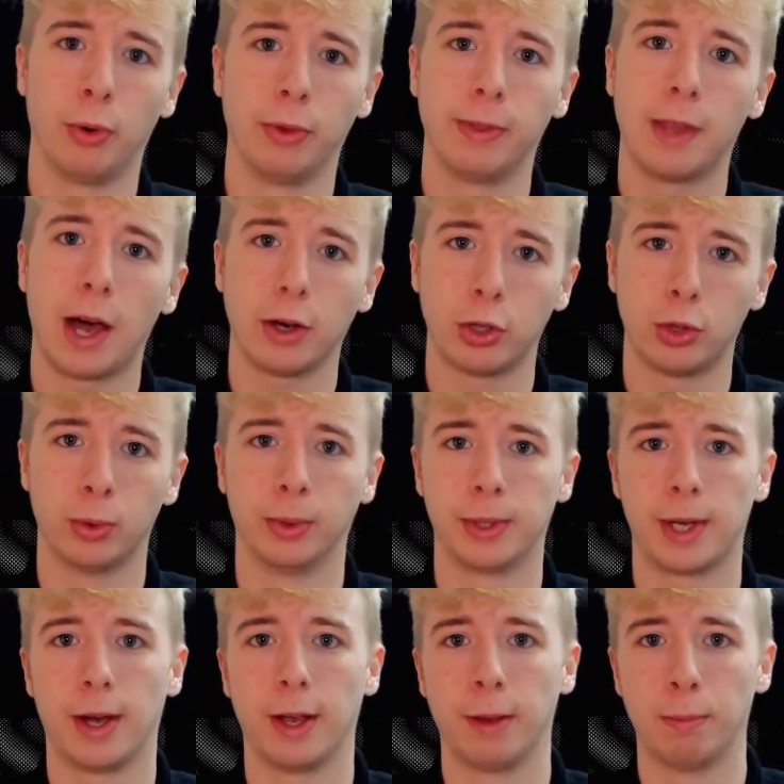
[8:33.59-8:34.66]
natural
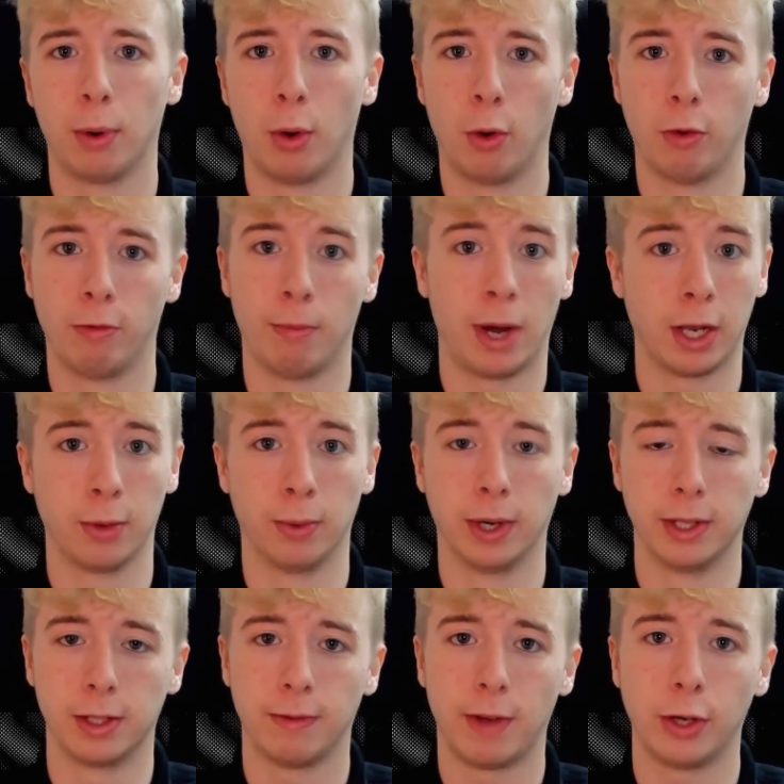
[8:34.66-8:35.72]
type of manual
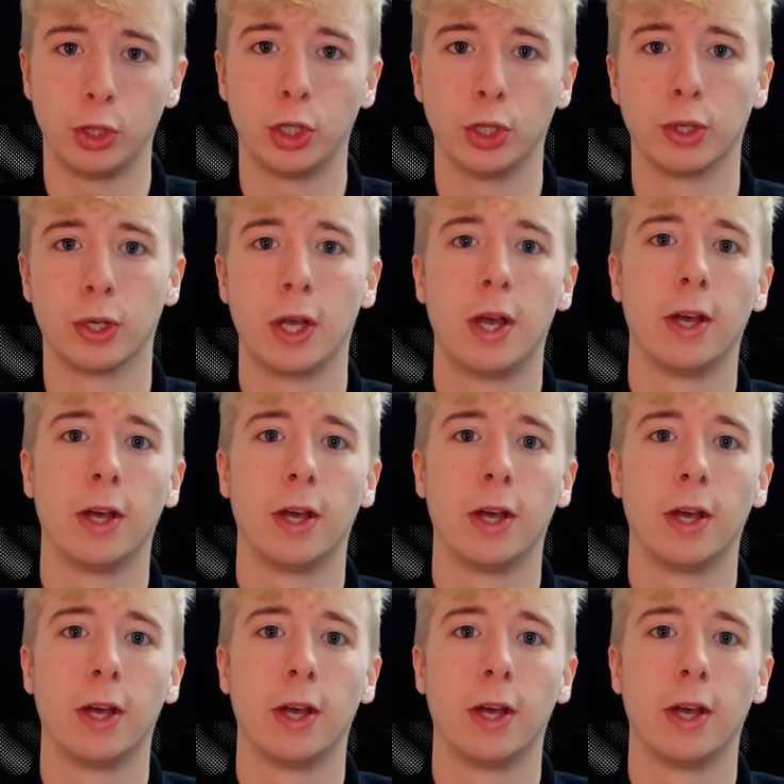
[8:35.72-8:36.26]
intervention